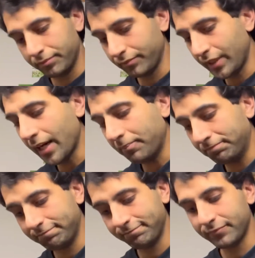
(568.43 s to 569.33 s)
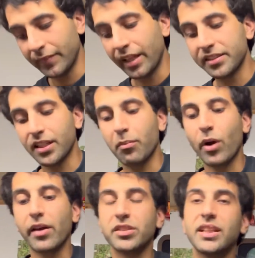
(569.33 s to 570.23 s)
Yeah. Some
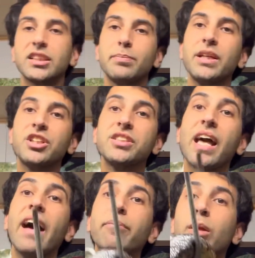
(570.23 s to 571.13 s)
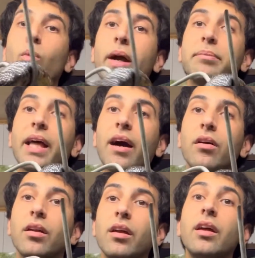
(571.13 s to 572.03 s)
rattlesnake species have been wiped out,
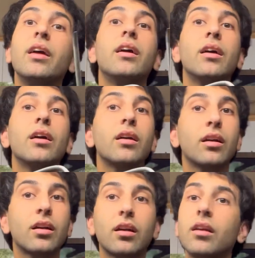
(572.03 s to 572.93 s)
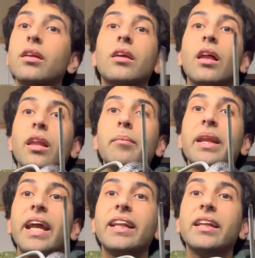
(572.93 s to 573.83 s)

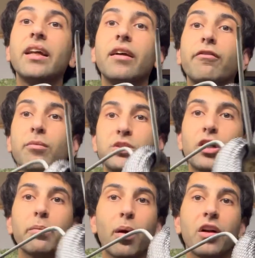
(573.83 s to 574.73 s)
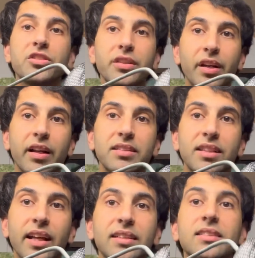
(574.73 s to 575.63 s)
eliminated from certain parts of the United
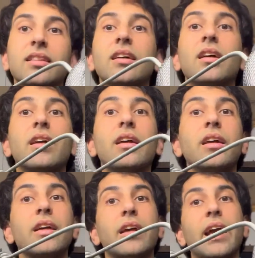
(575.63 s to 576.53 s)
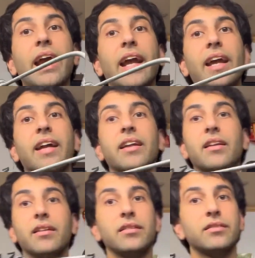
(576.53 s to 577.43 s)
States. And
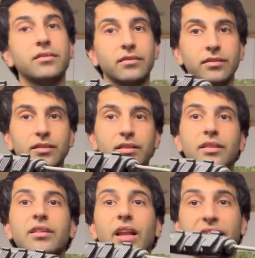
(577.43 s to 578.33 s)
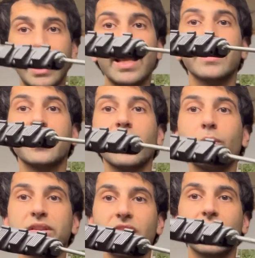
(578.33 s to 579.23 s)
like Canada,
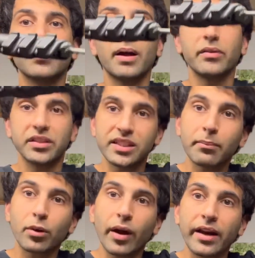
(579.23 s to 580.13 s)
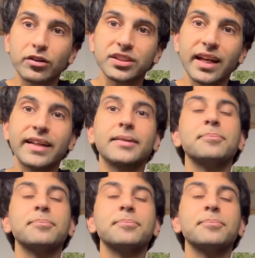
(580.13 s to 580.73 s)
we talked about the timber rattlesnake.